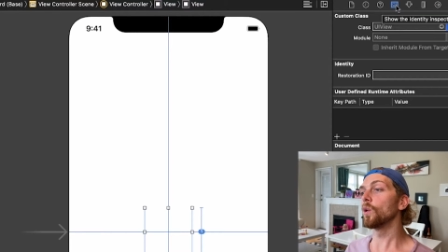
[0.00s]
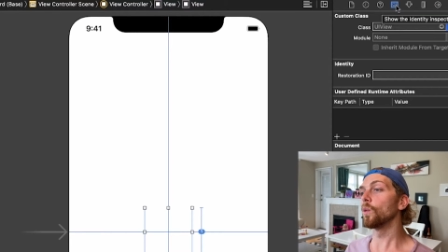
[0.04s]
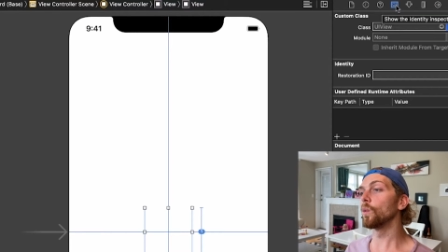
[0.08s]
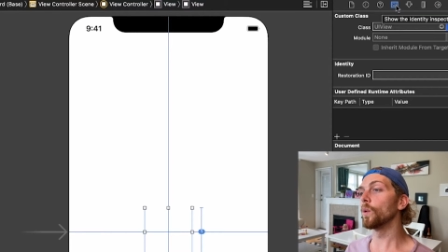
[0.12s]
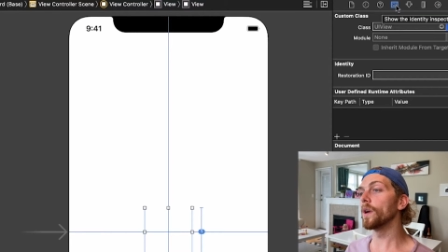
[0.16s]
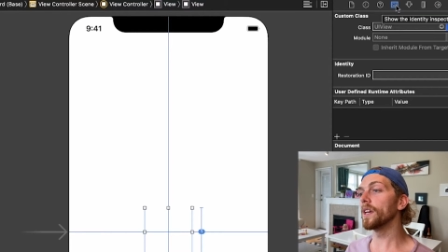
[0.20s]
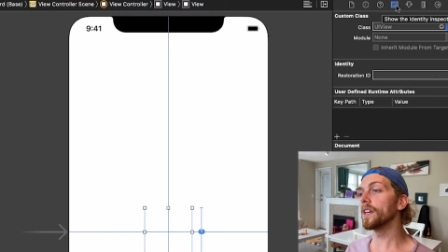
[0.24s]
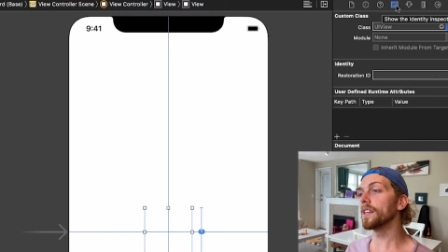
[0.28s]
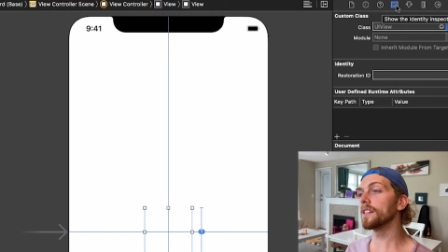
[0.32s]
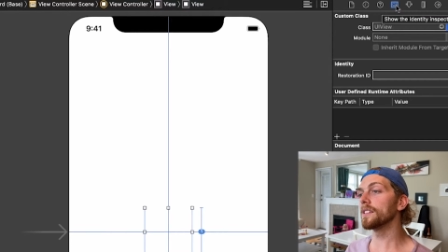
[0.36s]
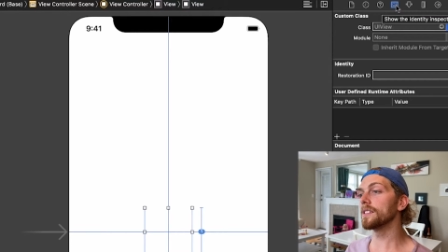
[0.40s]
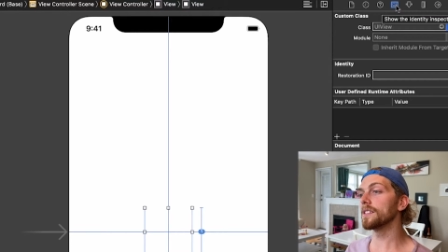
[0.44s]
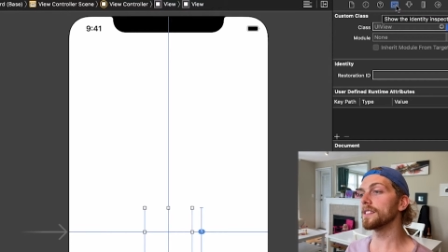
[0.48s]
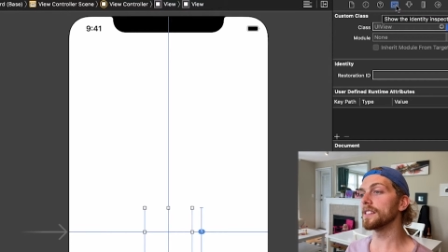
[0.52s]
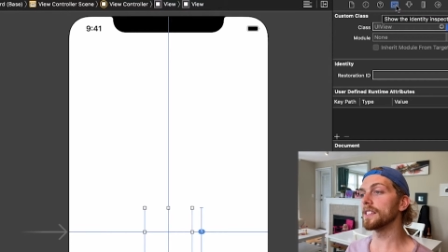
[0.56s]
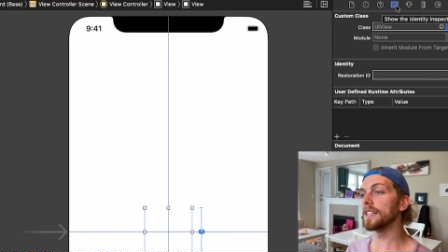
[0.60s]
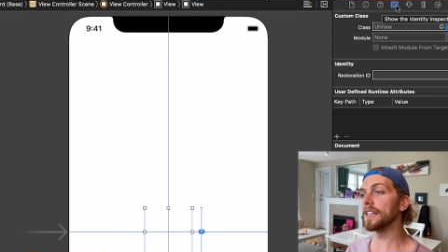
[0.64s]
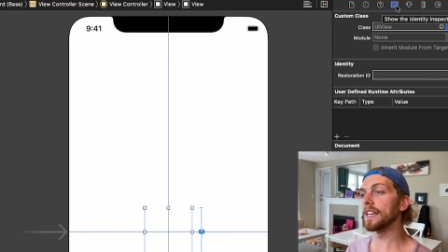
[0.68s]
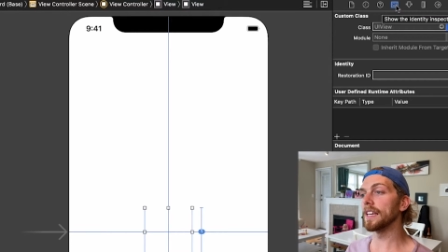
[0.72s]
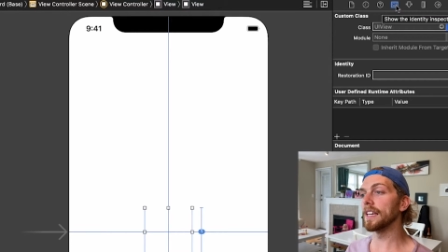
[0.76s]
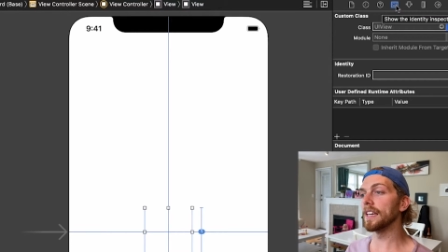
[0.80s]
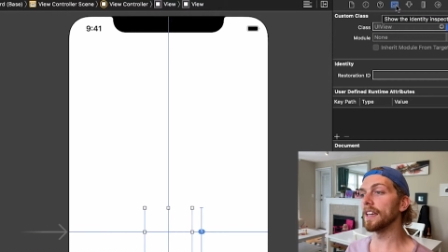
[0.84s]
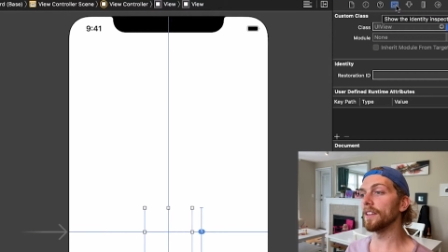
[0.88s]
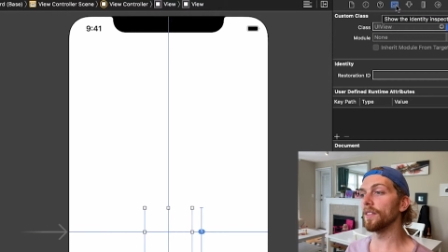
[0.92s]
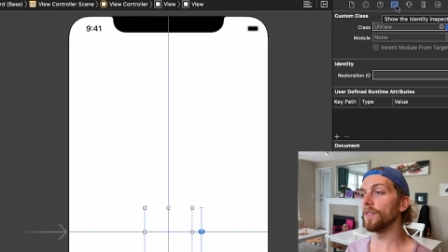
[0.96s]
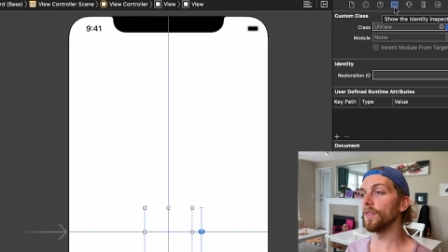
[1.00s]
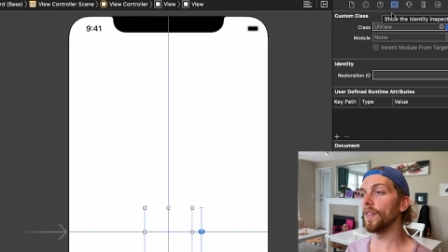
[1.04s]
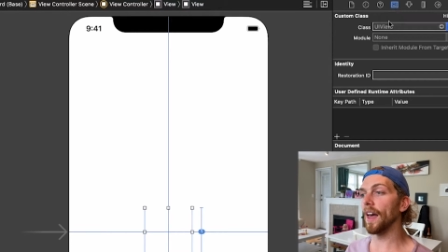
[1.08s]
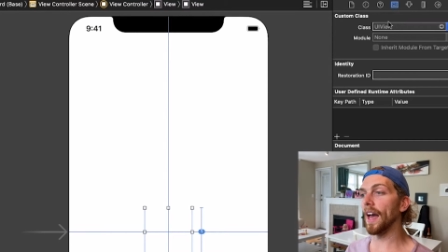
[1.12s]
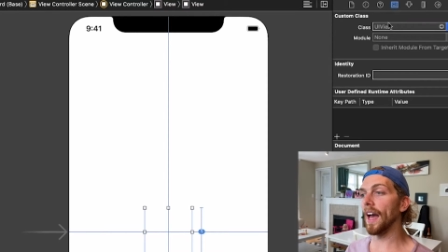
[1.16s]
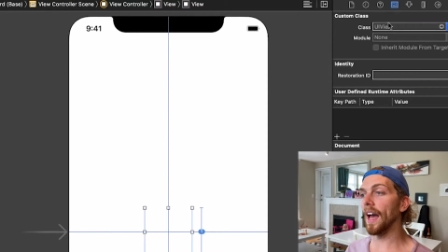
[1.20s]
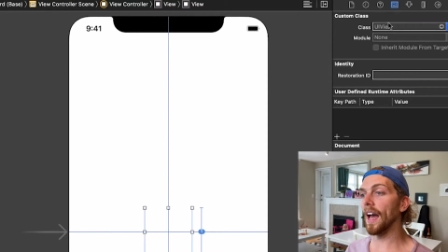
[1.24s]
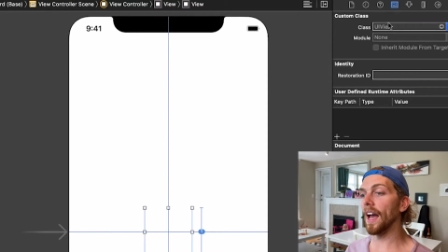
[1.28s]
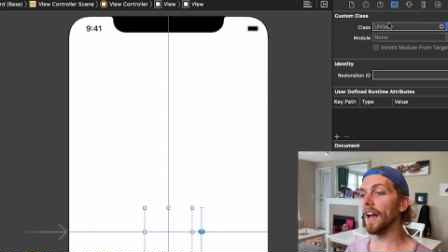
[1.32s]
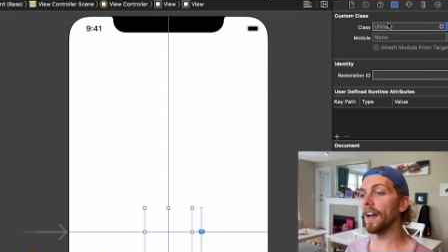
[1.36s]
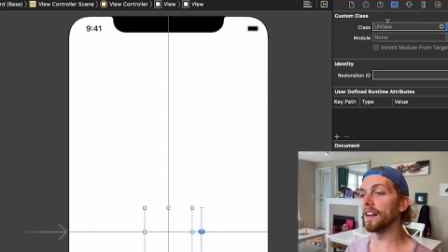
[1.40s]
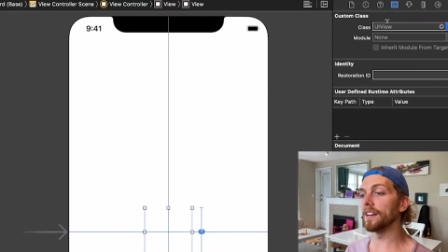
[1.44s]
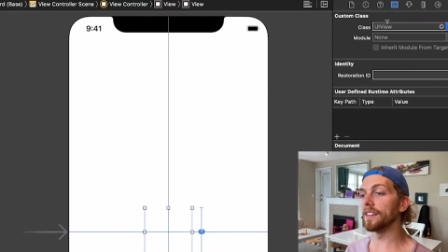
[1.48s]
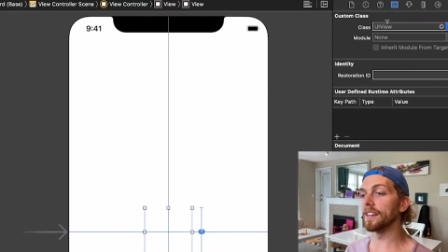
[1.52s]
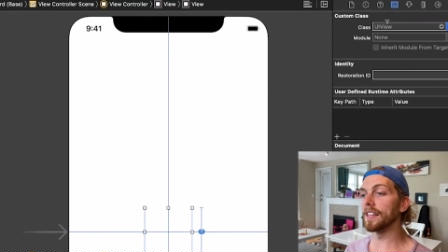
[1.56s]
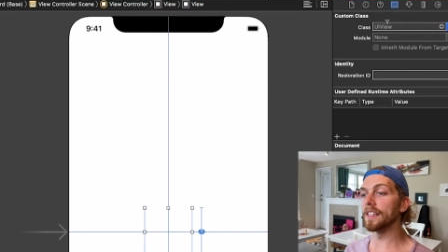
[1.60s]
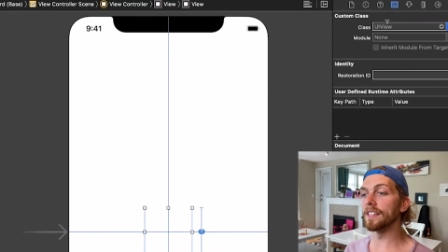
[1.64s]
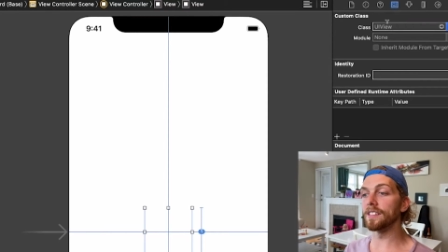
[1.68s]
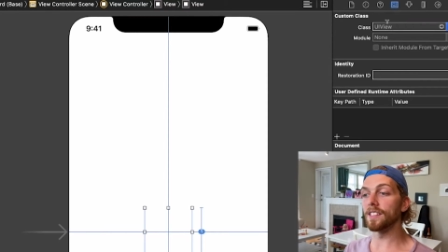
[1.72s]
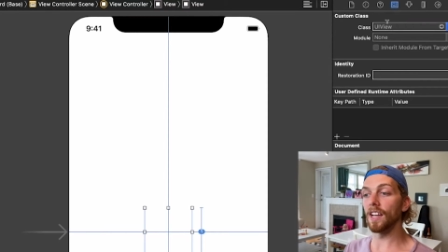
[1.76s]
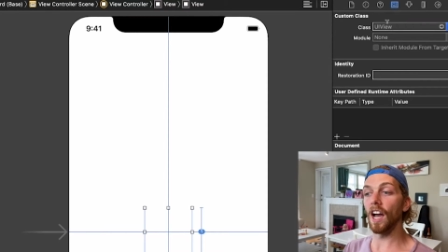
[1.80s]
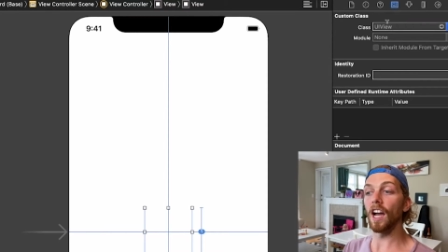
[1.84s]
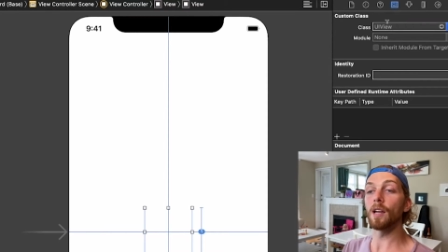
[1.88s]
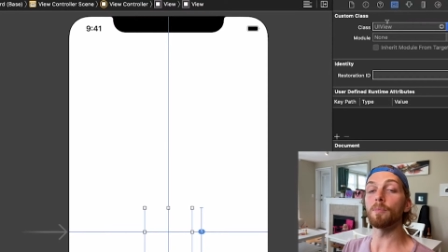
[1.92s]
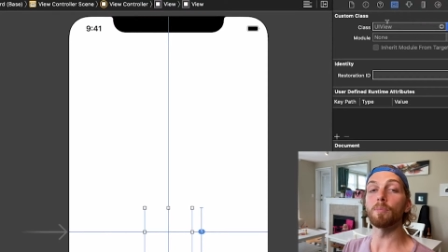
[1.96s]
we can see that the
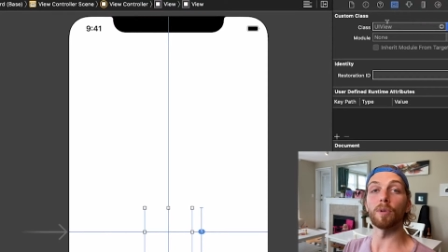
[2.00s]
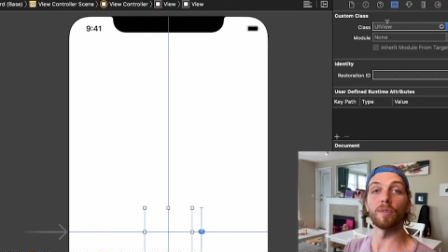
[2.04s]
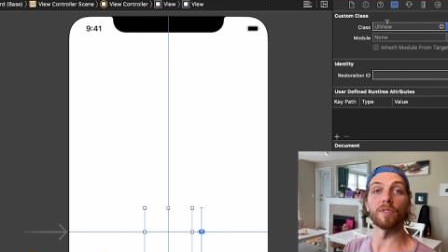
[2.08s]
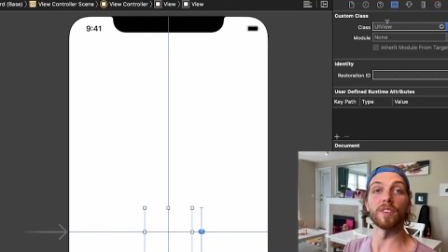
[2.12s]
type